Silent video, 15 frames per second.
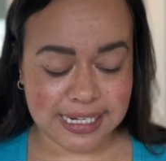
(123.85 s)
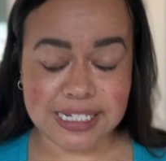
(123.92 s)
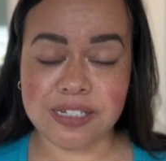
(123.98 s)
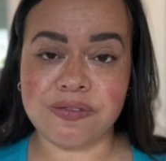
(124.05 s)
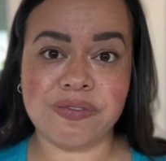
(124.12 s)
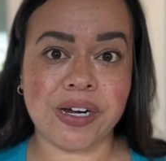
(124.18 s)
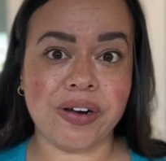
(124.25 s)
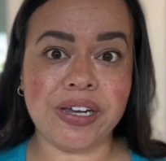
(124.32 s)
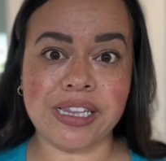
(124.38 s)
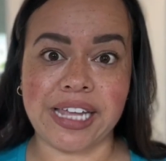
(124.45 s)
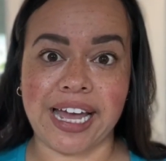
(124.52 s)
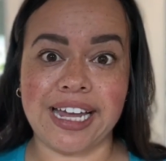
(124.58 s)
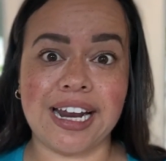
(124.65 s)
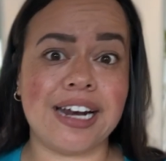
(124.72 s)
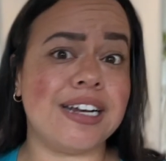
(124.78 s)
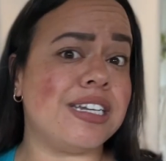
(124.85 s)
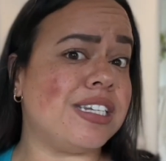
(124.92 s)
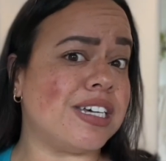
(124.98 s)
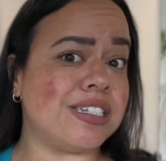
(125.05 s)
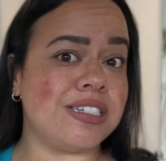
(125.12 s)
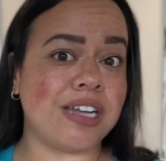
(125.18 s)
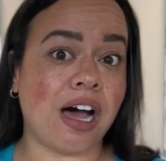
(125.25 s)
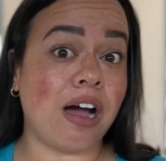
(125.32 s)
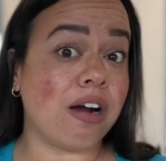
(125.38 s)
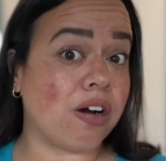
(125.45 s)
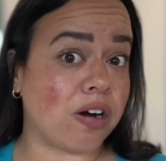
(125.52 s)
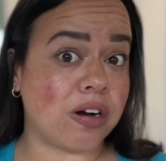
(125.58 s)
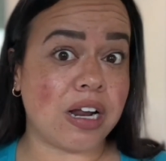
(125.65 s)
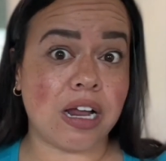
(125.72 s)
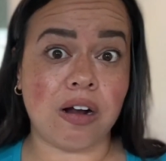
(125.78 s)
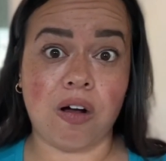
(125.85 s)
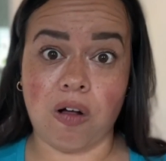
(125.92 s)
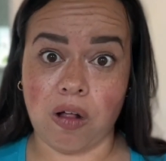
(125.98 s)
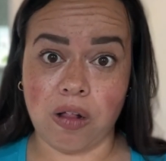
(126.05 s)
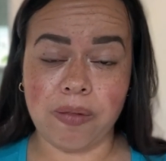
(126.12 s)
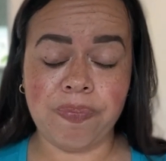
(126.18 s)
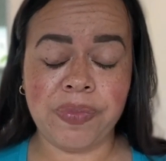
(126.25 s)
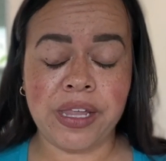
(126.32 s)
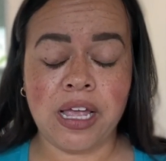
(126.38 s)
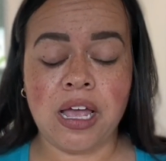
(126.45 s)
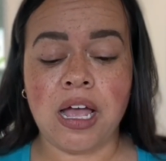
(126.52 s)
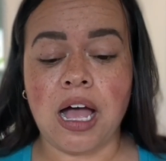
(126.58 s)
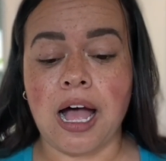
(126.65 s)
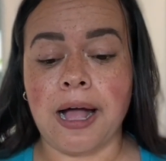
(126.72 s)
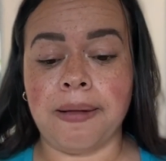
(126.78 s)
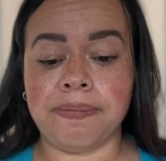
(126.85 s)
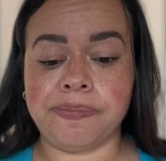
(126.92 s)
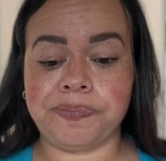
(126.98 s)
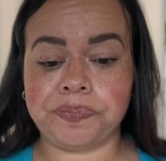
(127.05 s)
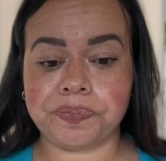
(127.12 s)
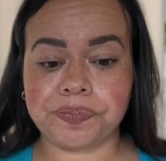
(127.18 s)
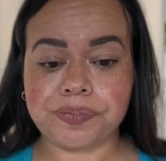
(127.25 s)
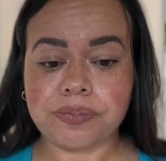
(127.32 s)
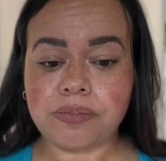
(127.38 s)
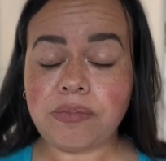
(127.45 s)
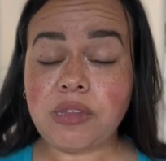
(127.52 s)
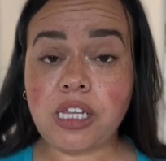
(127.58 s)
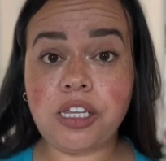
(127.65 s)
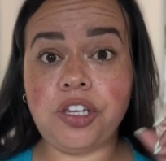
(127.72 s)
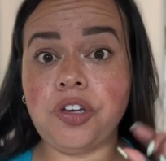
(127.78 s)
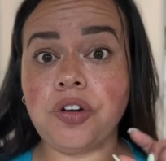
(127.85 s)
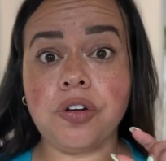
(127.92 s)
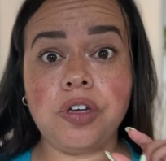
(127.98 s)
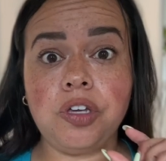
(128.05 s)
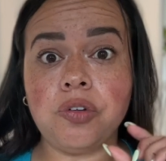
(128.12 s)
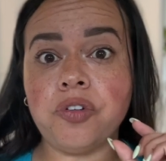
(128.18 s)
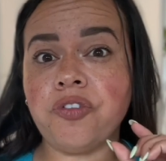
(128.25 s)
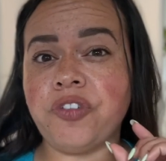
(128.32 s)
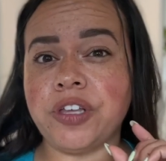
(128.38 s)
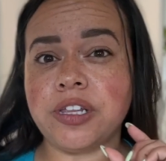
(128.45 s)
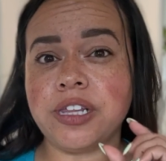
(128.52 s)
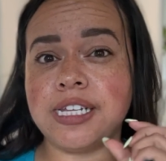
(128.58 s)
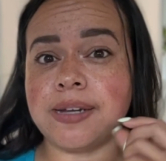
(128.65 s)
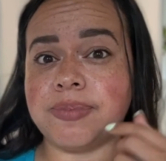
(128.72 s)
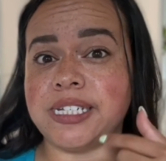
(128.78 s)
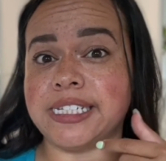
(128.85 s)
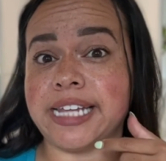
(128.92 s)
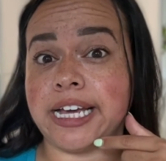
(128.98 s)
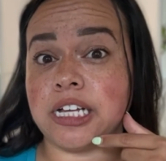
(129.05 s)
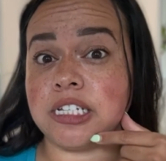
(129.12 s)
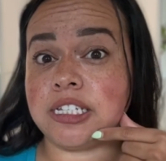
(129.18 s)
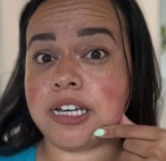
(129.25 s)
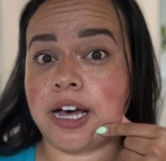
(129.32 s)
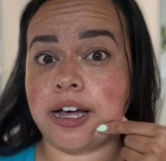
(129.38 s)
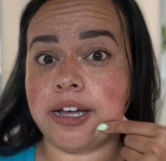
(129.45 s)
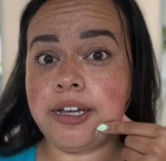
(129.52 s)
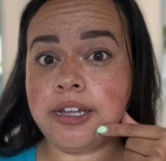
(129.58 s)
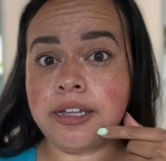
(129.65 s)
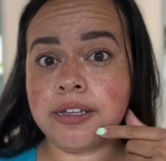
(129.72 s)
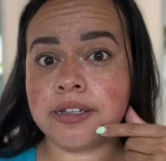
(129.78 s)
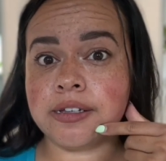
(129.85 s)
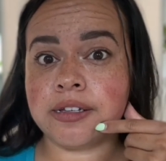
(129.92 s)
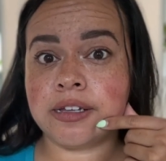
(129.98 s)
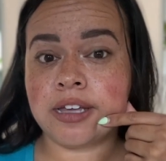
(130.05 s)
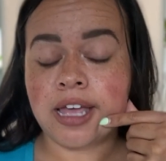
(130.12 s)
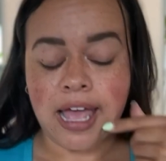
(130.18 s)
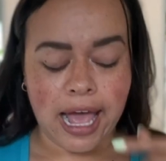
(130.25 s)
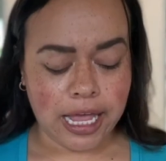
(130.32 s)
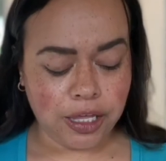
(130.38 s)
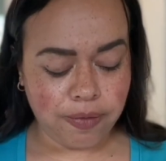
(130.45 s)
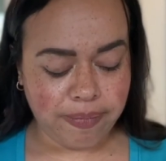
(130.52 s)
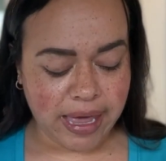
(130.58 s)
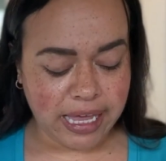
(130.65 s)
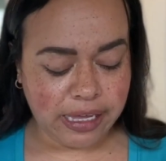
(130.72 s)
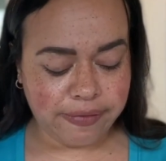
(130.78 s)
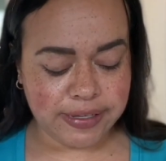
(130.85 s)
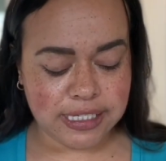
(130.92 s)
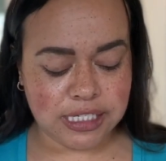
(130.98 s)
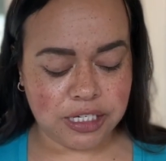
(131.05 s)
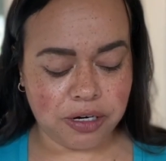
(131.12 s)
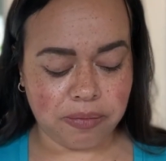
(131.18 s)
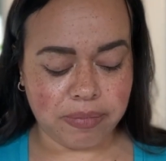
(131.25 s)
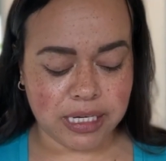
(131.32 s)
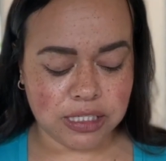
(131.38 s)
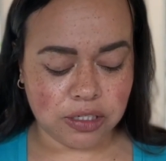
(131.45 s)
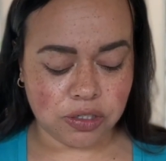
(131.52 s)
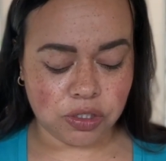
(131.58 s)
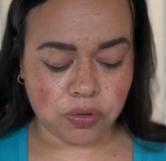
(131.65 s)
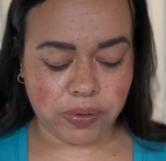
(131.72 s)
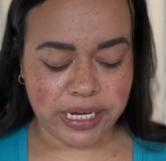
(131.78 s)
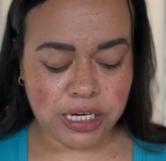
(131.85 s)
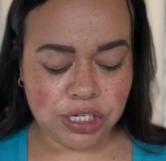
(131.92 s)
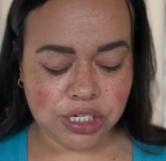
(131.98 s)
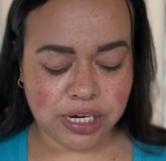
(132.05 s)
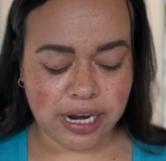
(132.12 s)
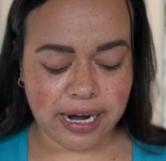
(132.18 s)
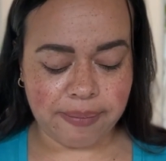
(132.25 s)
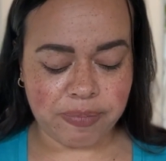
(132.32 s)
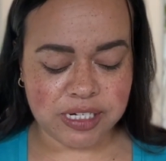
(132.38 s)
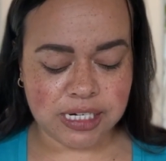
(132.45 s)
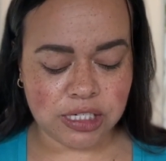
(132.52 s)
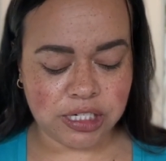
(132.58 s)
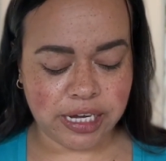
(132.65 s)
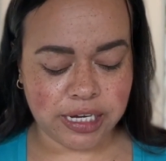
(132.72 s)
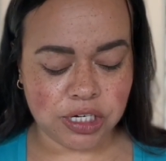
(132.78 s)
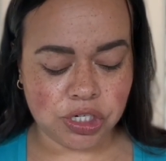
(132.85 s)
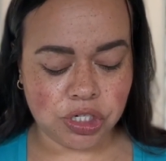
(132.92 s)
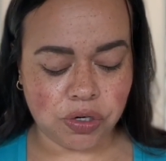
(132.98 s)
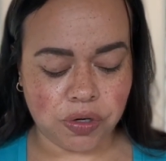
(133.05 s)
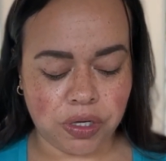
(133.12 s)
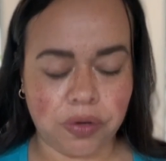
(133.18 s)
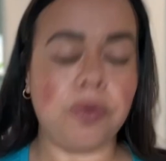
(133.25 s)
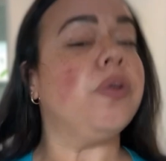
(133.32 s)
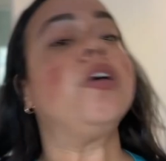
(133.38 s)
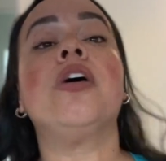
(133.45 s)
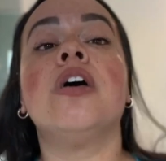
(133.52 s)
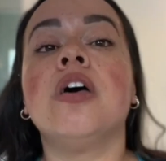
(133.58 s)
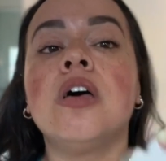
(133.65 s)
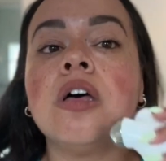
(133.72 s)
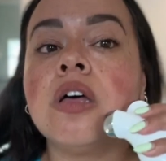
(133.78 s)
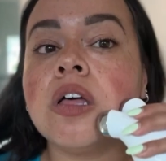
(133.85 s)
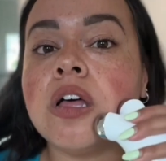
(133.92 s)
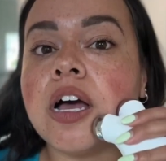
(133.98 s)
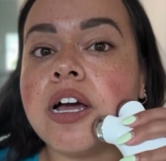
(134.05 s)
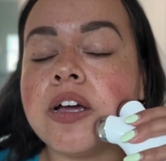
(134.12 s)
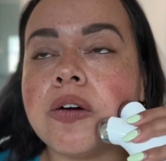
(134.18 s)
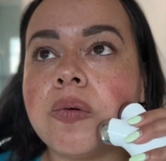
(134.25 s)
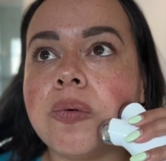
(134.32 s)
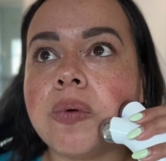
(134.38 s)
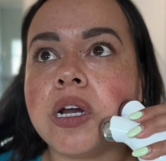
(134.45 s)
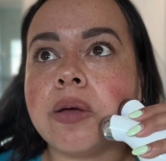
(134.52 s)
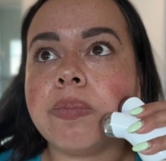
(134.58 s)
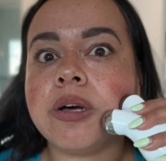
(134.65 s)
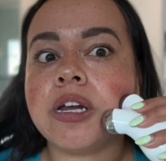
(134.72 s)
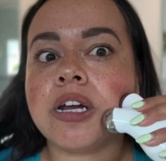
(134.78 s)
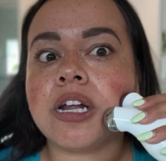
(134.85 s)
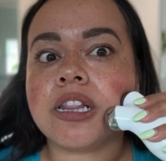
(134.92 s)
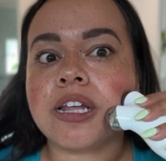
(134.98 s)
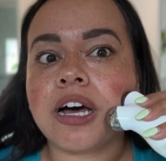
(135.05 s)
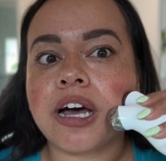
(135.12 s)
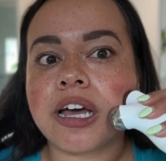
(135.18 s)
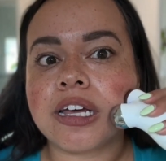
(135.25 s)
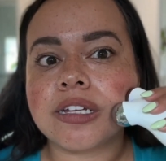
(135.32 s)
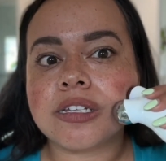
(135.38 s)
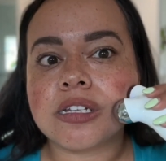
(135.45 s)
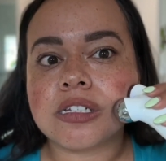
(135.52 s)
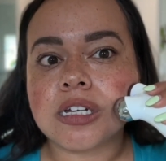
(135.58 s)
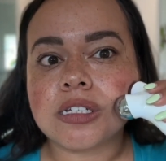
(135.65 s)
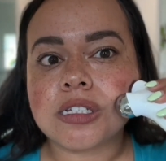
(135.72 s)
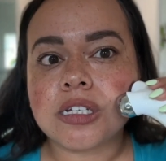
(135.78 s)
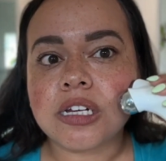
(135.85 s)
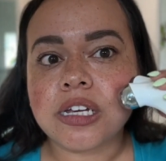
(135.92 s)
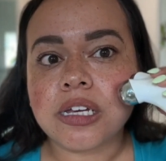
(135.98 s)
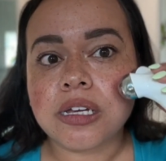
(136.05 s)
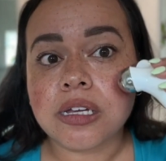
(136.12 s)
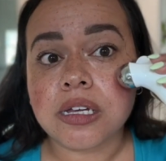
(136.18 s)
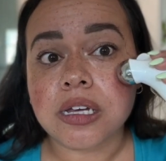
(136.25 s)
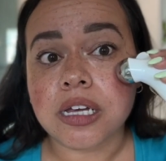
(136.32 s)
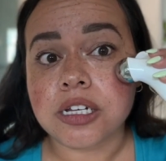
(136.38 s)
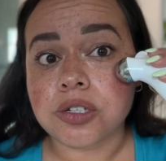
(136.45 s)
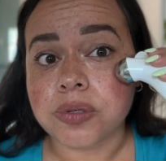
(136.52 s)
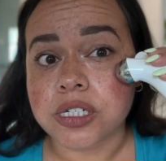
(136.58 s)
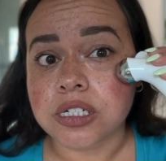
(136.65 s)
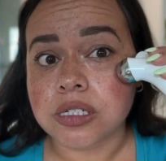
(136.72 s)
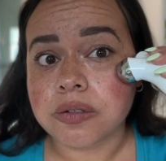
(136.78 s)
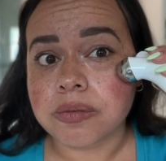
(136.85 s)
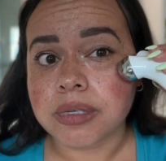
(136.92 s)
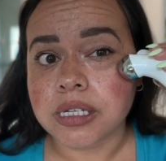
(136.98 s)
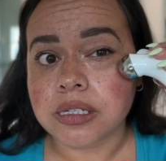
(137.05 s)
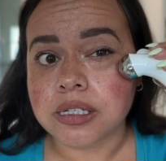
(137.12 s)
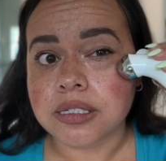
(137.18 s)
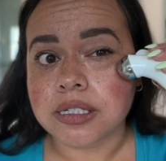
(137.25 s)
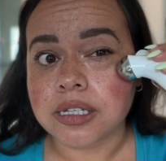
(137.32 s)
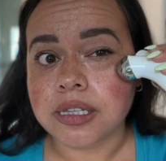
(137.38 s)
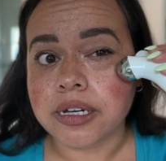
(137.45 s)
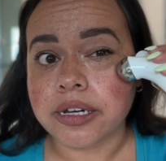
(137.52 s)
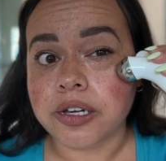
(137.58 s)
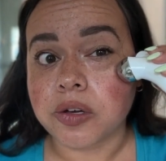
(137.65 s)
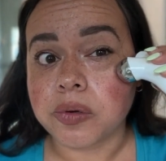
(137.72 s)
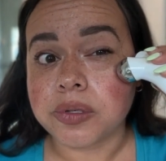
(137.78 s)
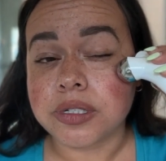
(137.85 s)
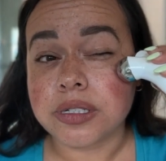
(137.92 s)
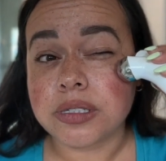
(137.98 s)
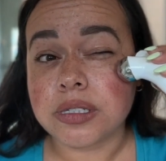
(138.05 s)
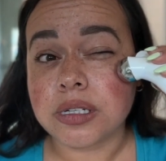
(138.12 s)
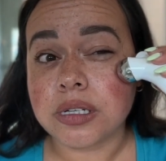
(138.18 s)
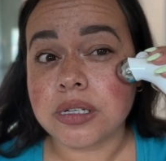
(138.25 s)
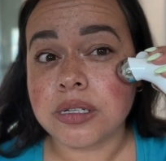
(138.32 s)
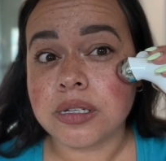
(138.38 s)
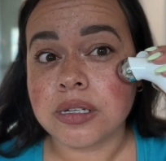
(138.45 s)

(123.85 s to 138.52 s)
It's very light and does not hurt at all. You'll feel something like a tug, and you may even see your muscle twitch, and potentially I can show you. When I put it at the highest intensity, it twitches for me. Let's see, there you go, you see?